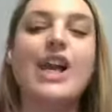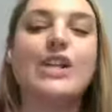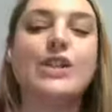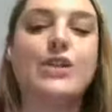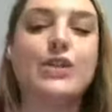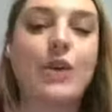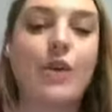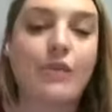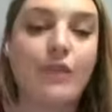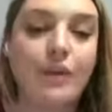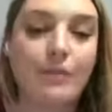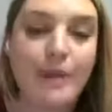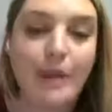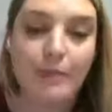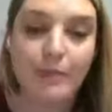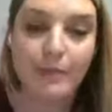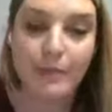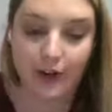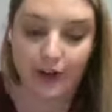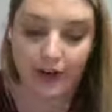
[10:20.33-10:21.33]
So
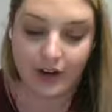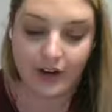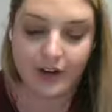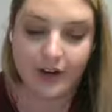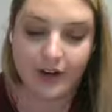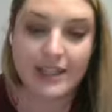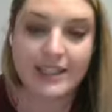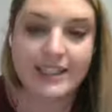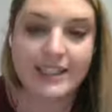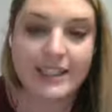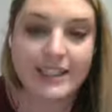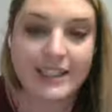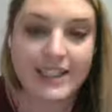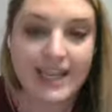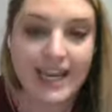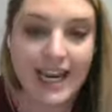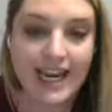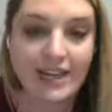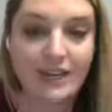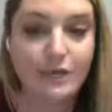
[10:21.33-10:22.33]
remember,
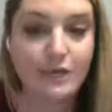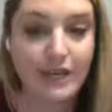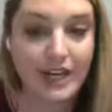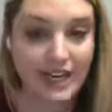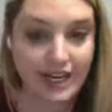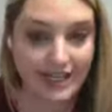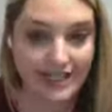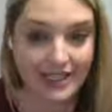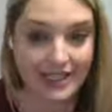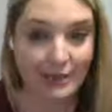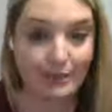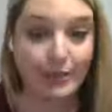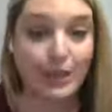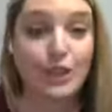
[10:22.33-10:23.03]
today's reading tip